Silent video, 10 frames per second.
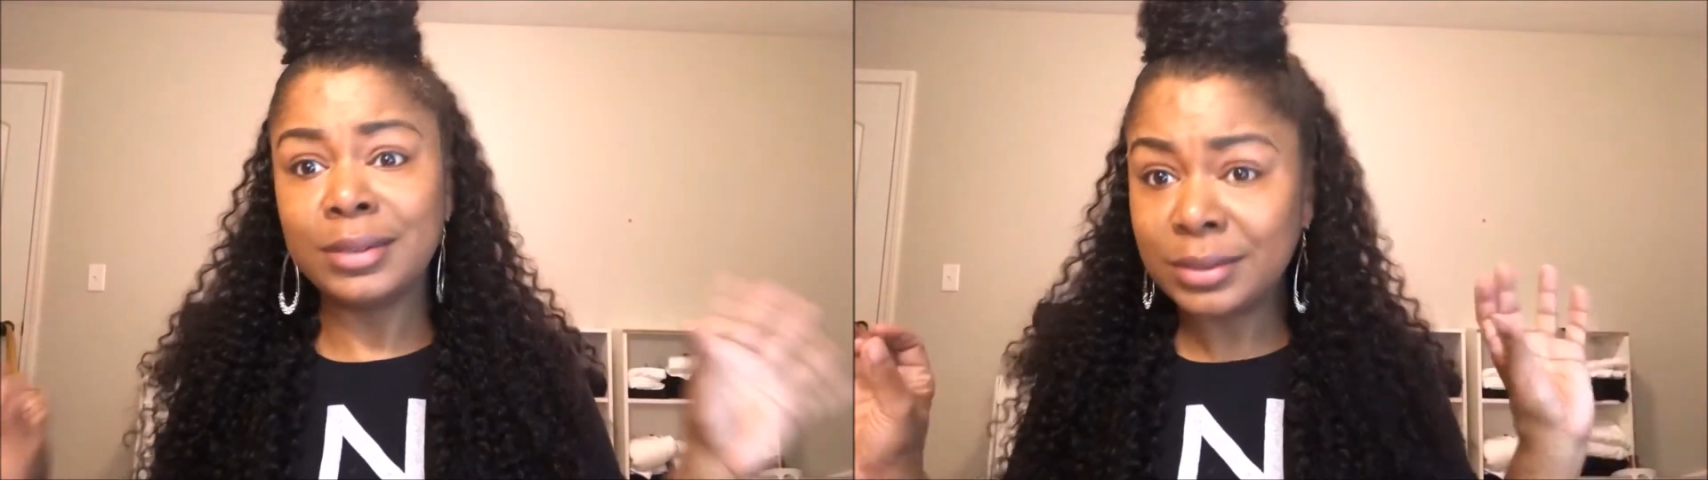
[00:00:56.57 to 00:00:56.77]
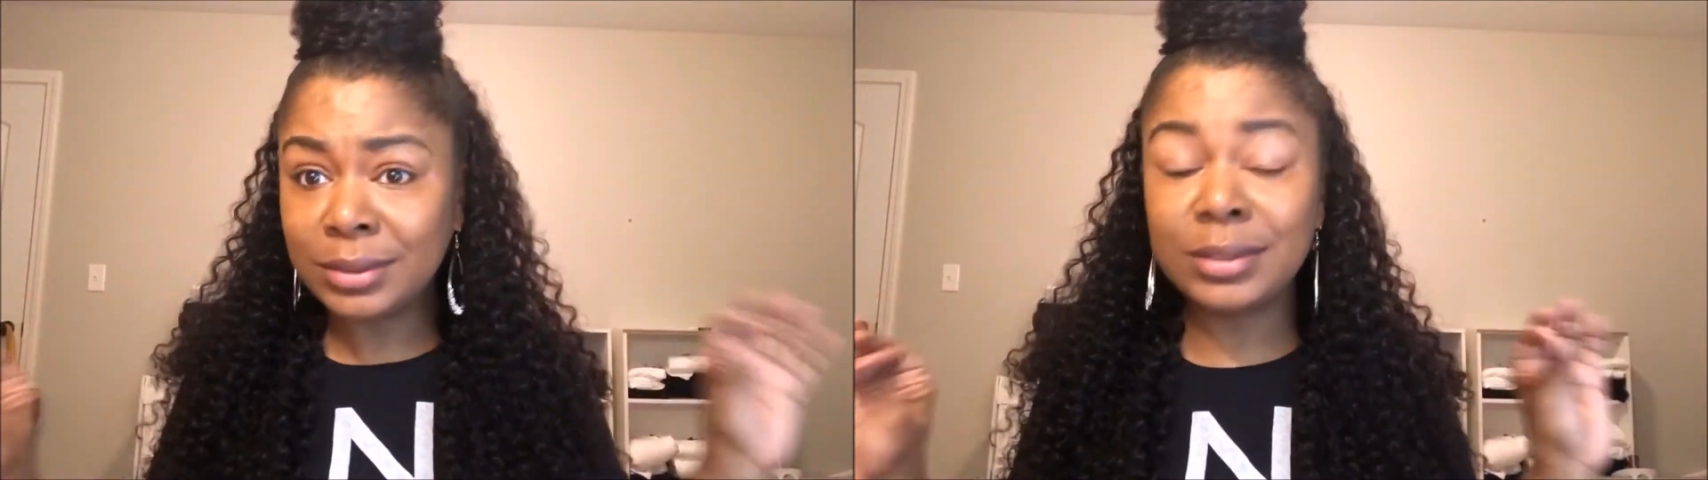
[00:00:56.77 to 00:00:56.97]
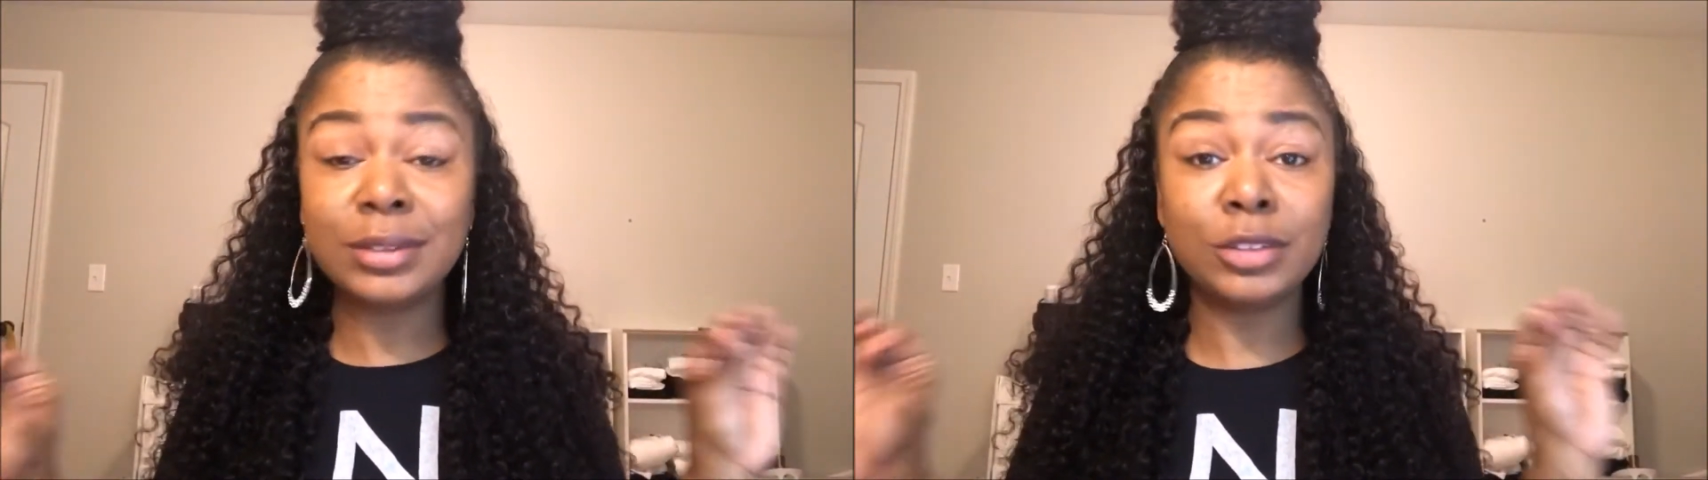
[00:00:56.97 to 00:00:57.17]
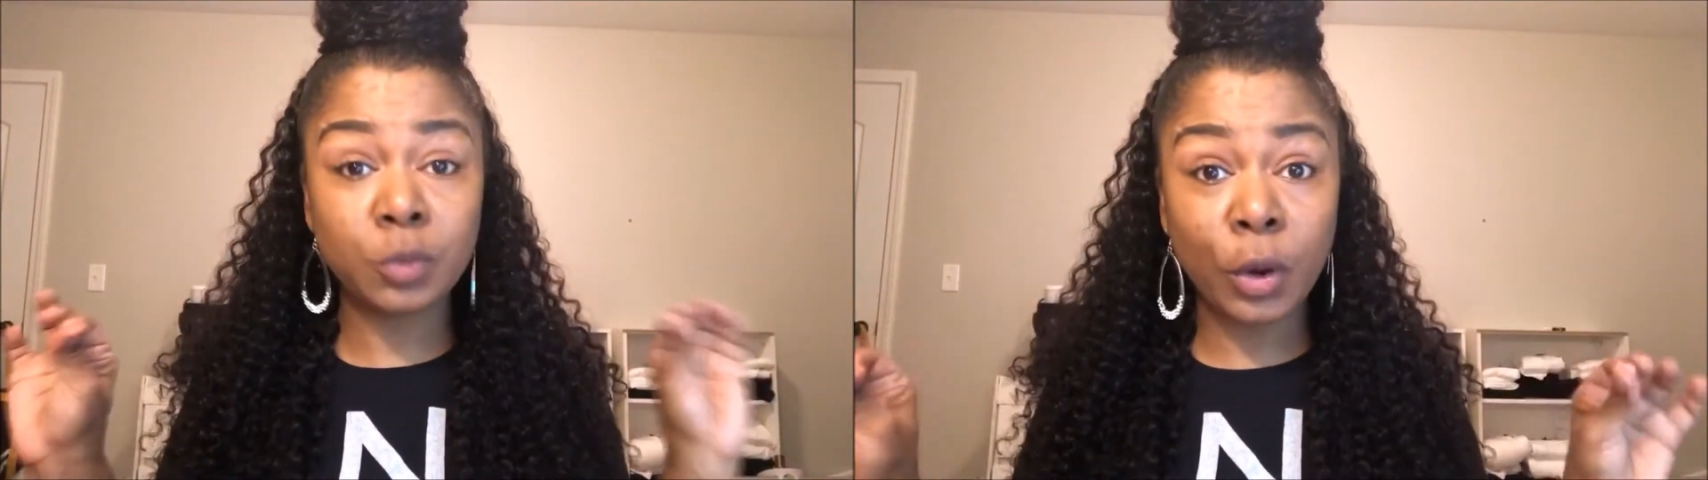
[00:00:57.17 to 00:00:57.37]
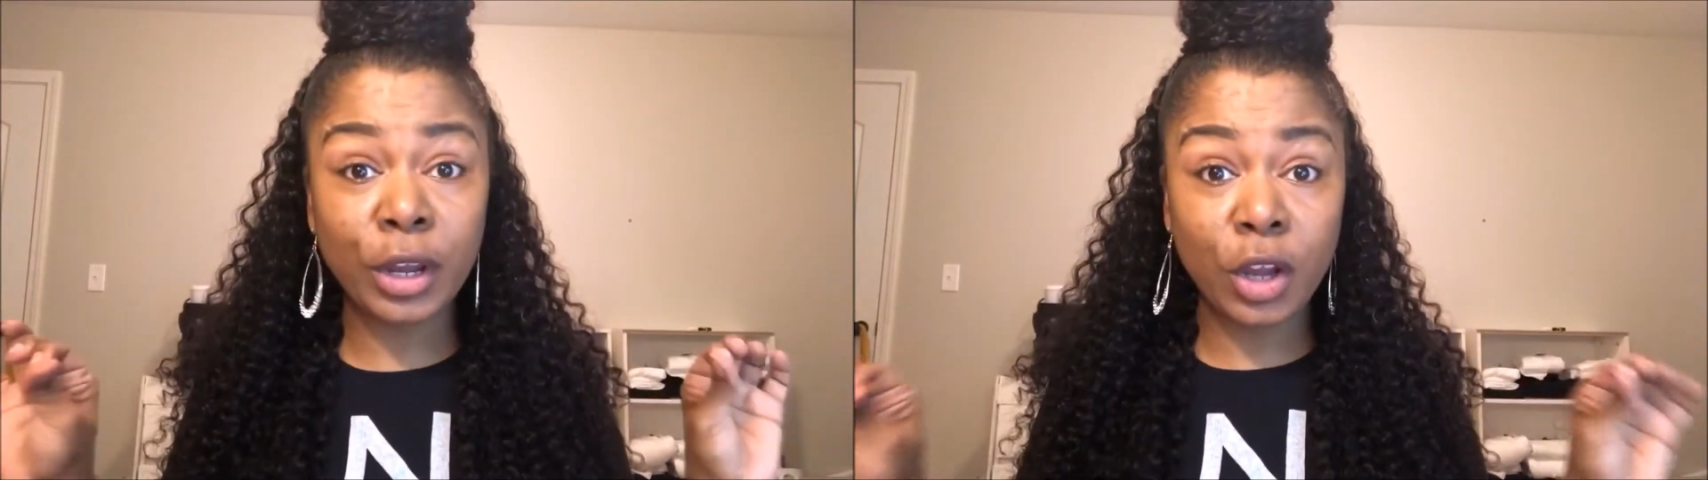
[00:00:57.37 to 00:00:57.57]
sister is
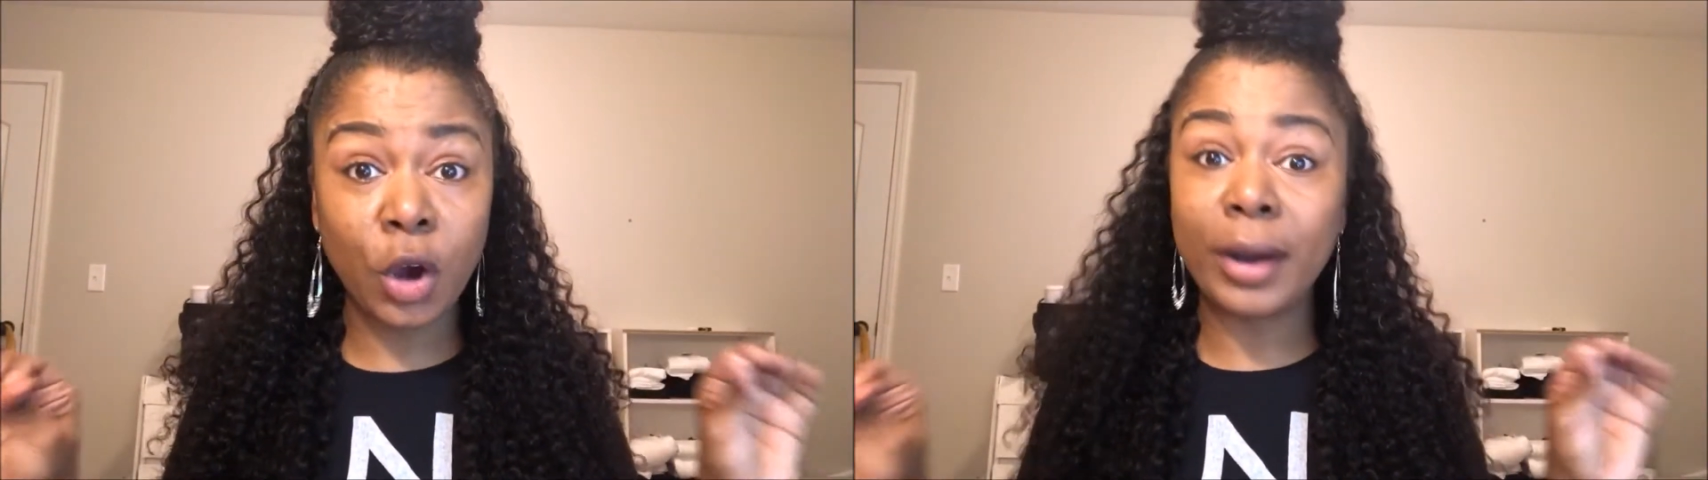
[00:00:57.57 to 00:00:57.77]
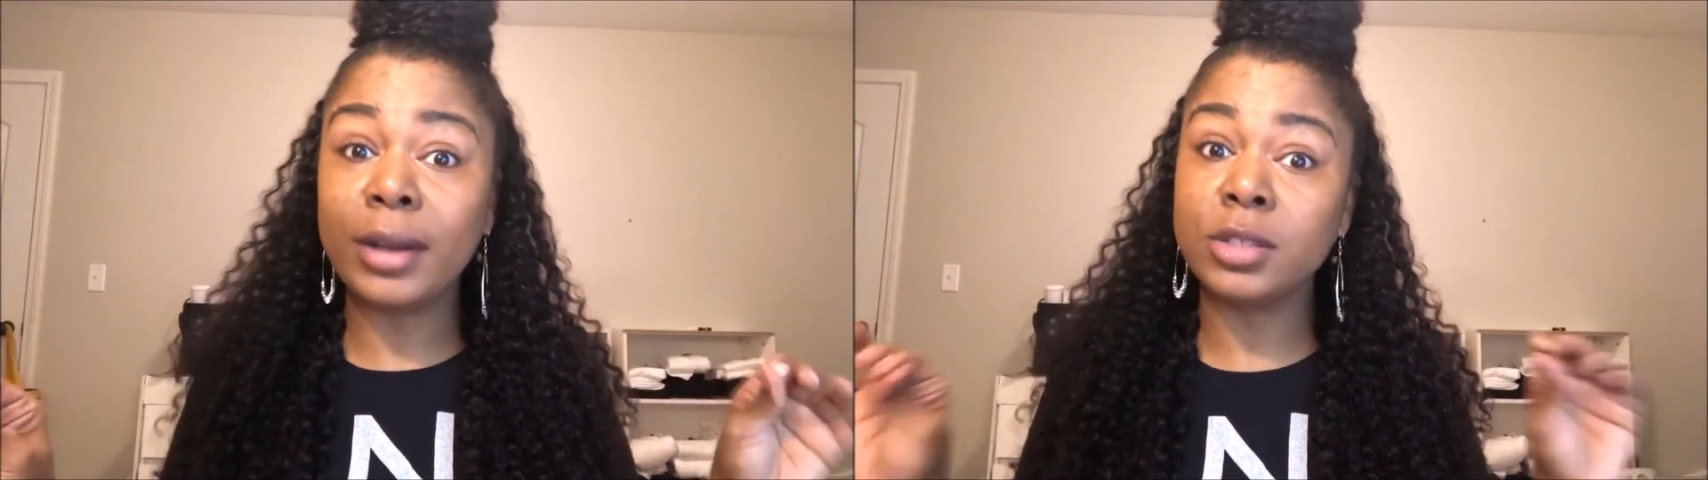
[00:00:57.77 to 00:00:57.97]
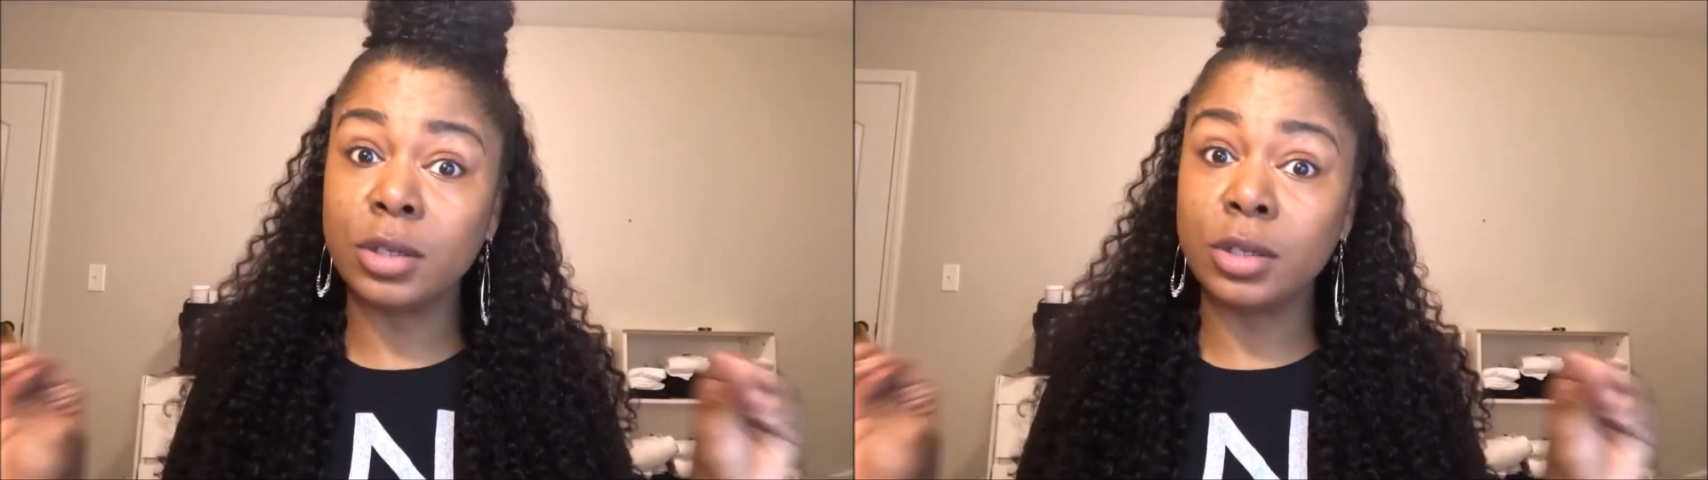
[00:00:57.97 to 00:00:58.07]
working on it.